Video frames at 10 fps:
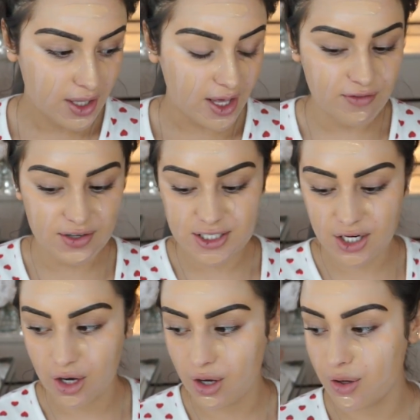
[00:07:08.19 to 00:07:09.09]
a
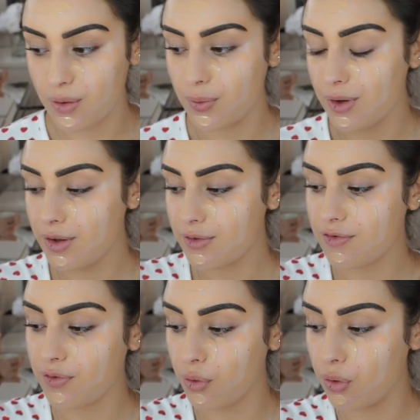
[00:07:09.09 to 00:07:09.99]
video
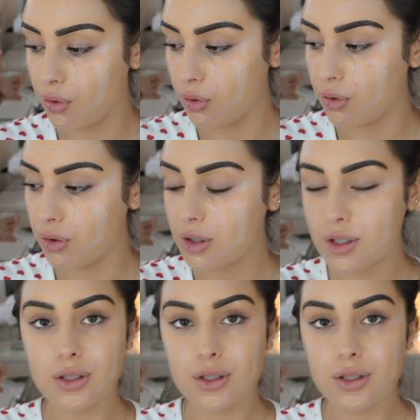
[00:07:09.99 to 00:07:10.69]
for,